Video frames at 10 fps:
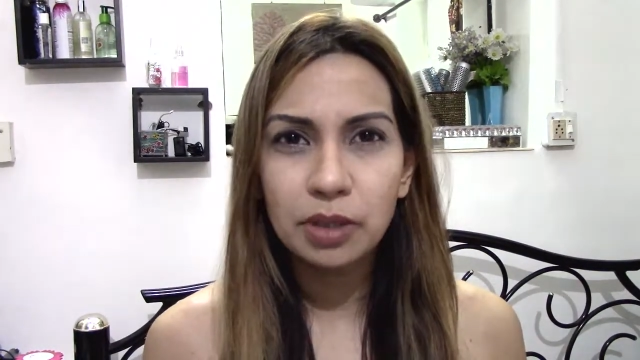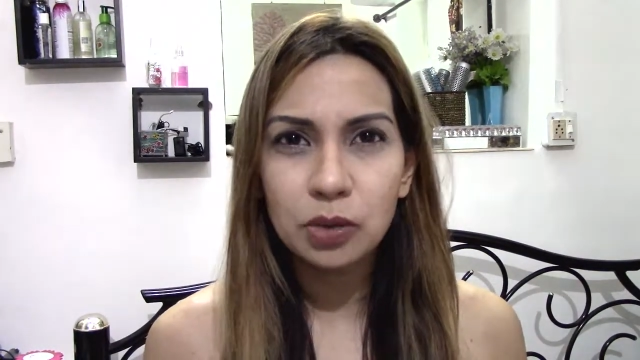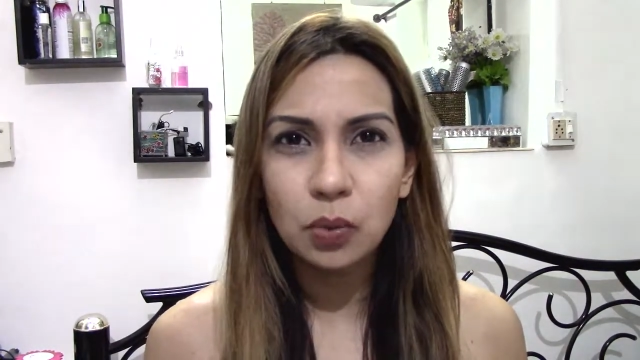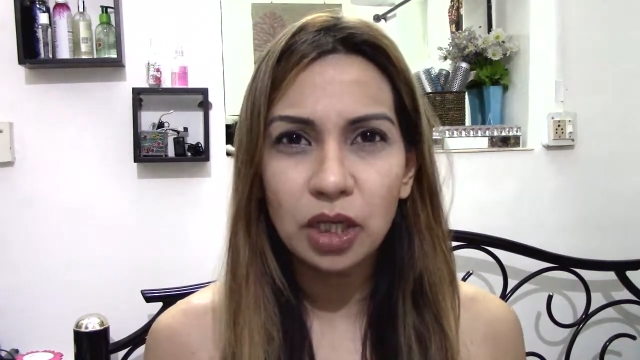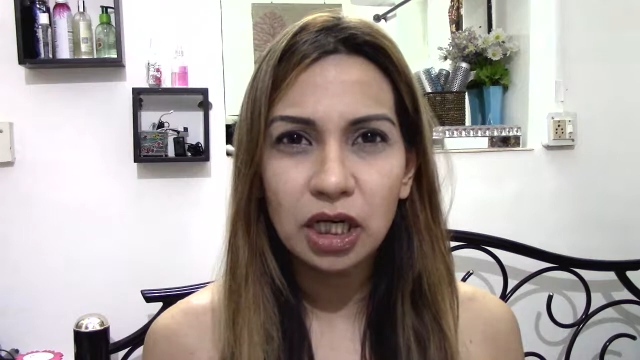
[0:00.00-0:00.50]

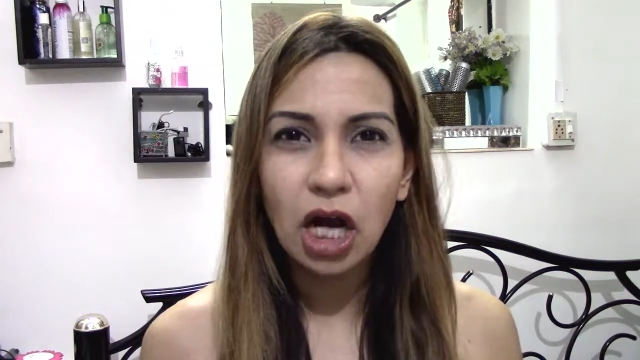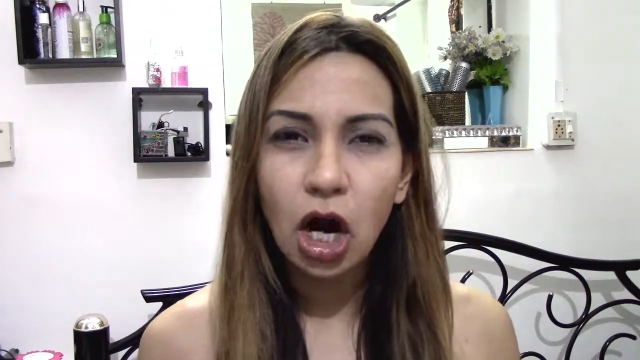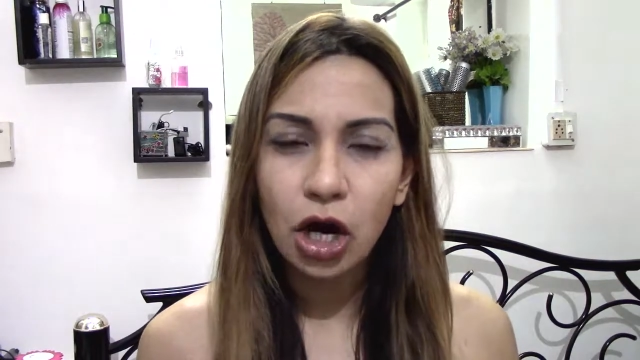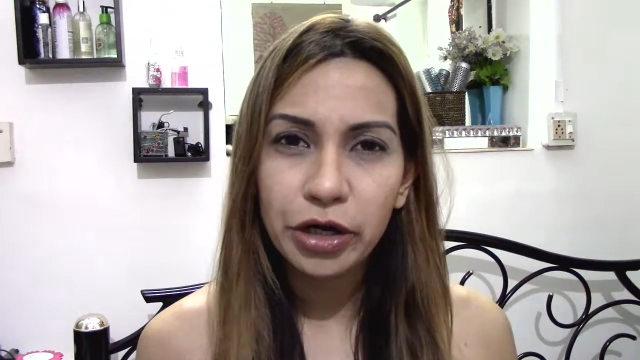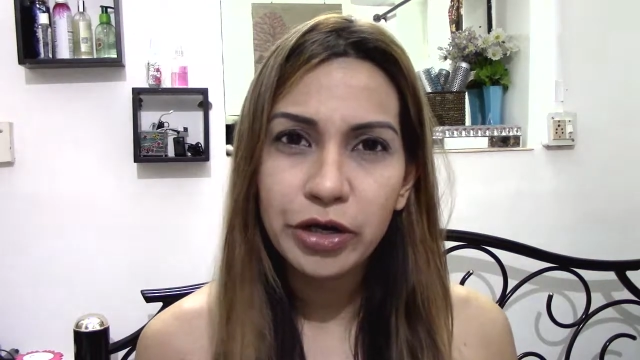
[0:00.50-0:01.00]
between
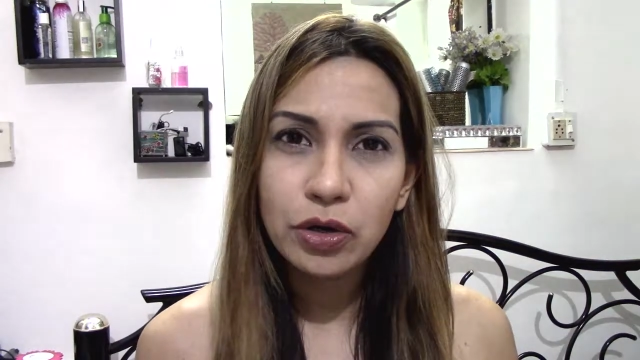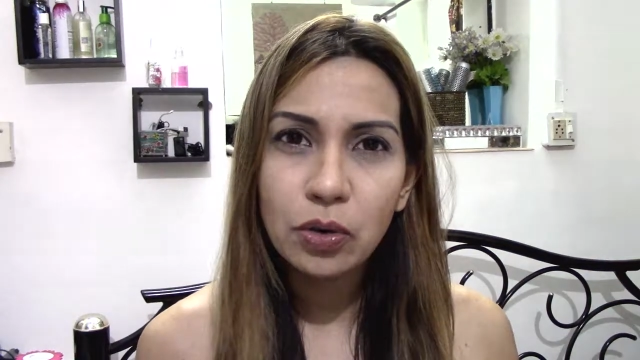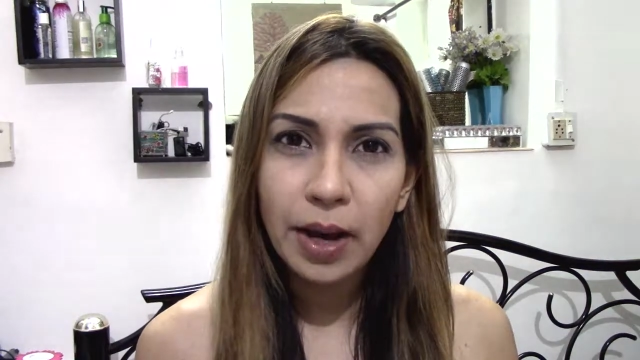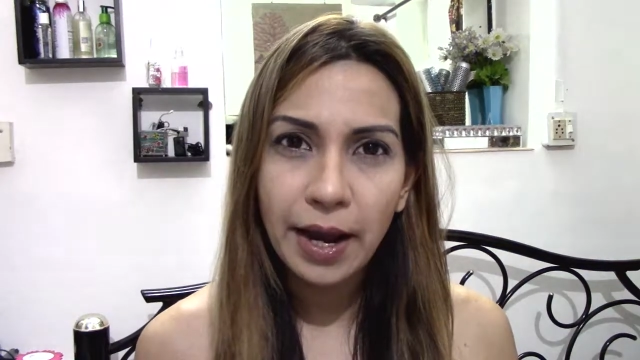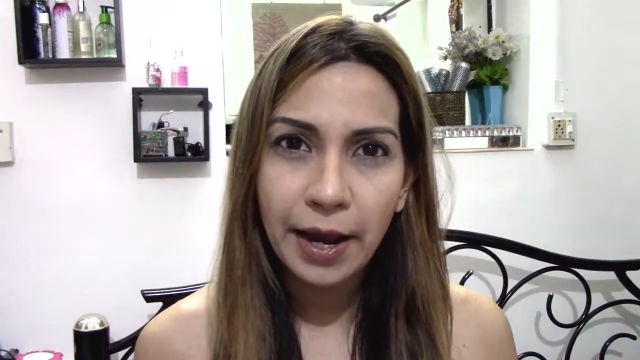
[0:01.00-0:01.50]

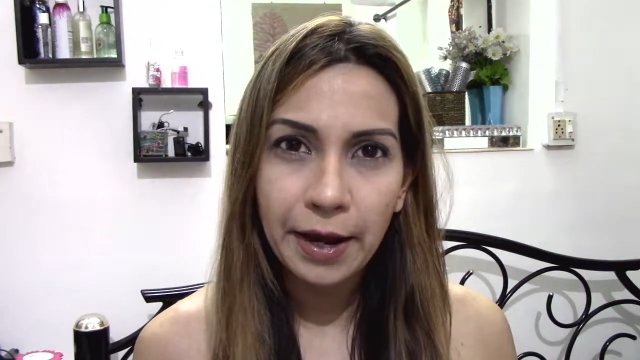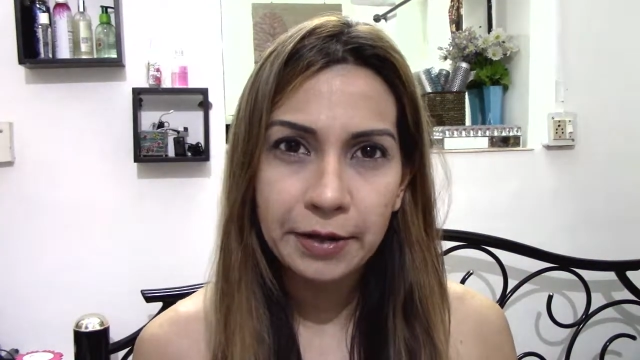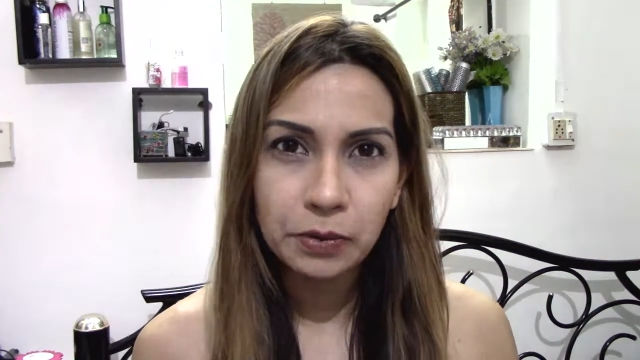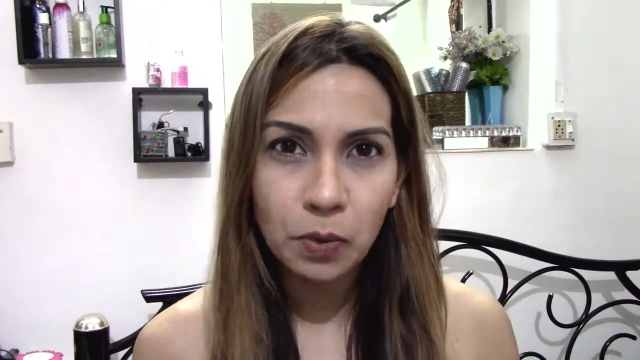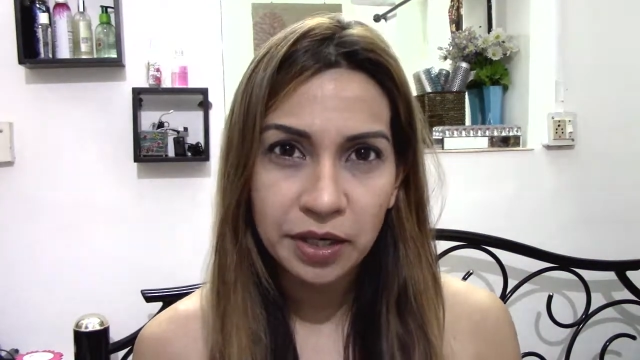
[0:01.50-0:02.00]
cardio
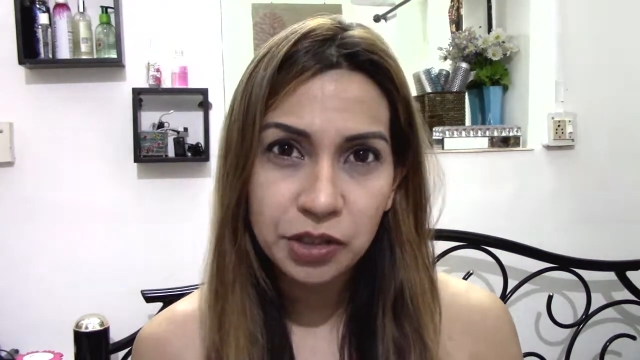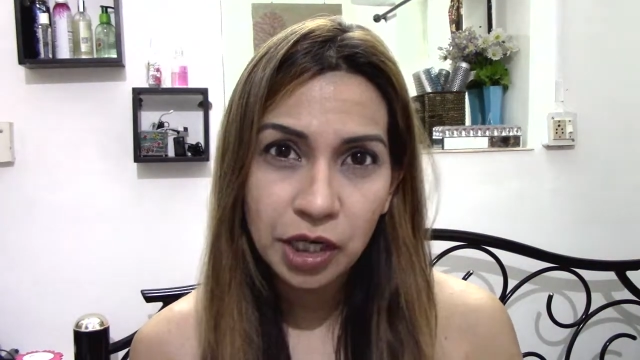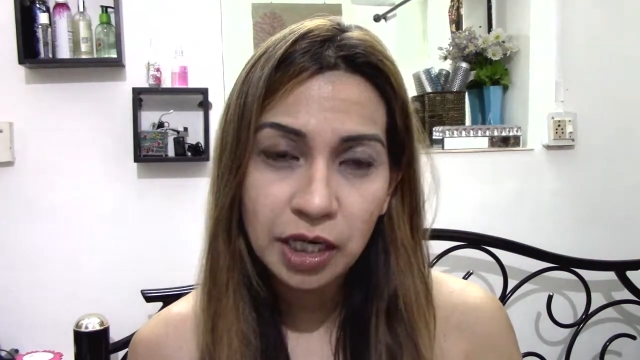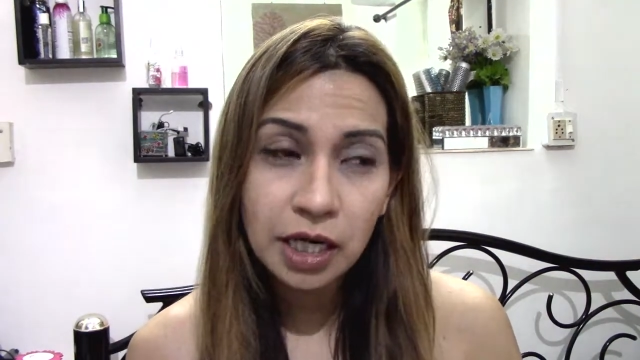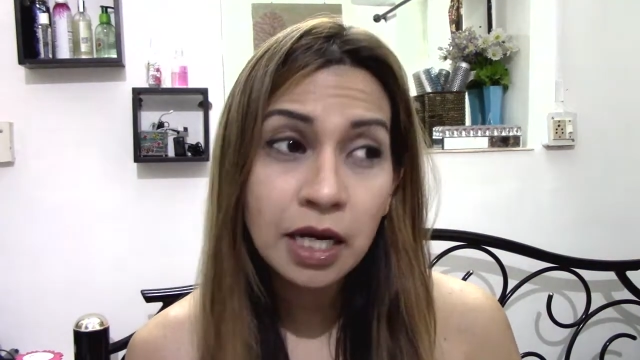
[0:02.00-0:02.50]
and weight
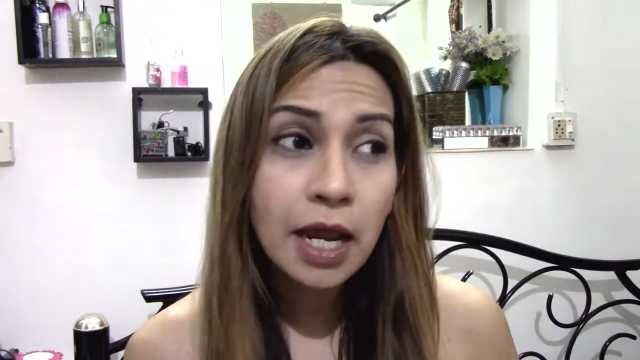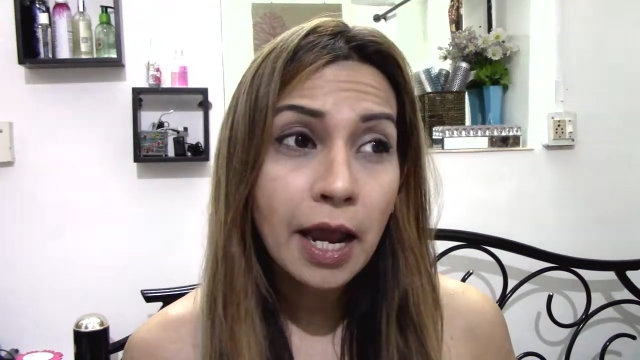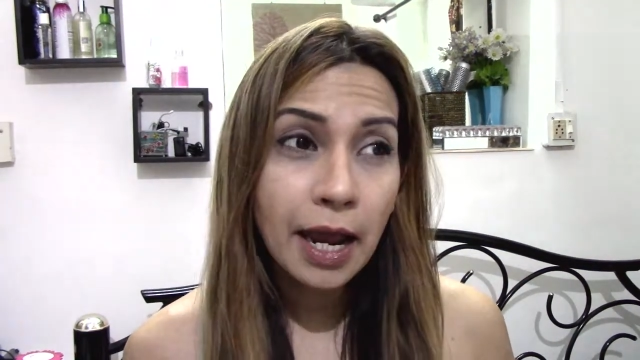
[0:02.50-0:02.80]
training